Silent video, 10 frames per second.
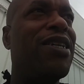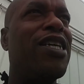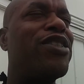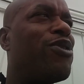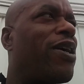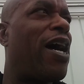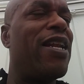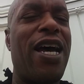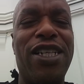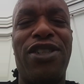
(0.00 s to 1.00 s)
This dude got
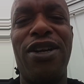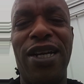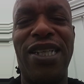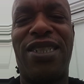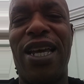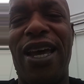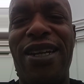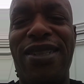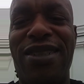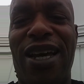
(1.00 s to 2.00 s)
Nigerians
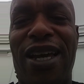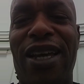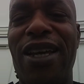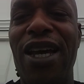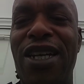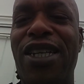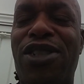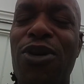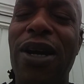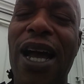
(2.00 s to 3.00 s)
saying his name. This
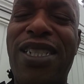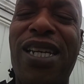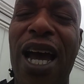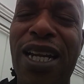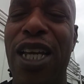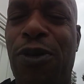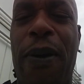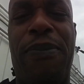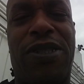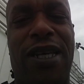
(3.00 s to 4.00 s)
dude got Chinese
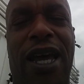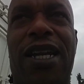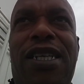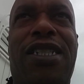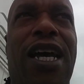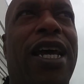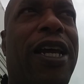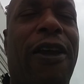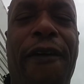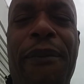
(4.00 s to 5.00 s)
people saying his
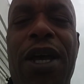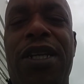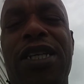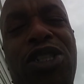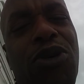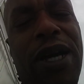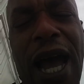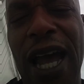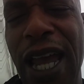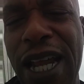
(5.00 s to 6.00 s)
name. This dude got